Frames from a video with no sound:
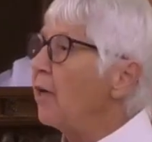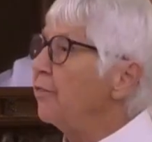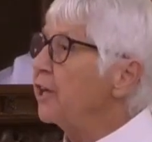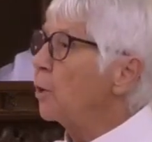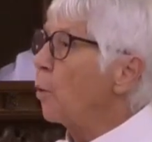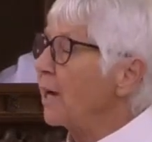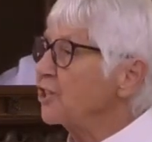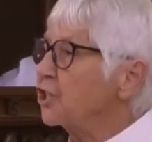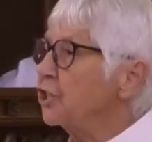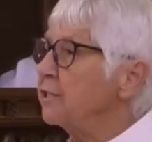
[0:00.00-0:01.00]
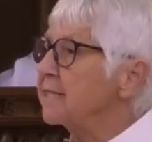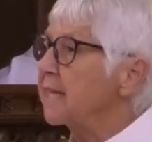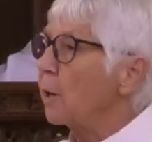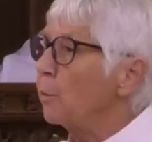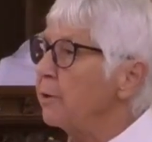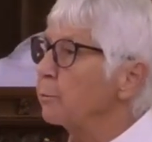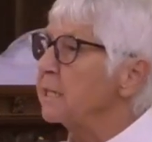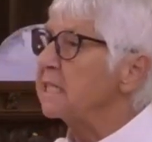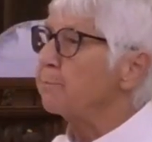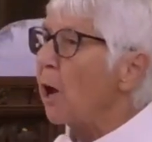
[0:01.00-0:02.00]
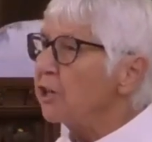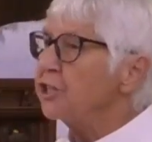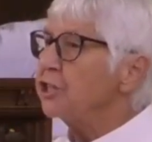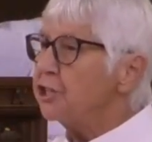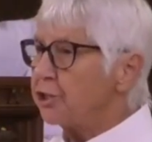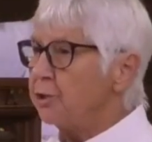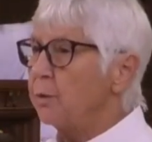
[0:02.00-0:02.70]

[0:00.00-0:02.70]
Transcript: the questions that we responded to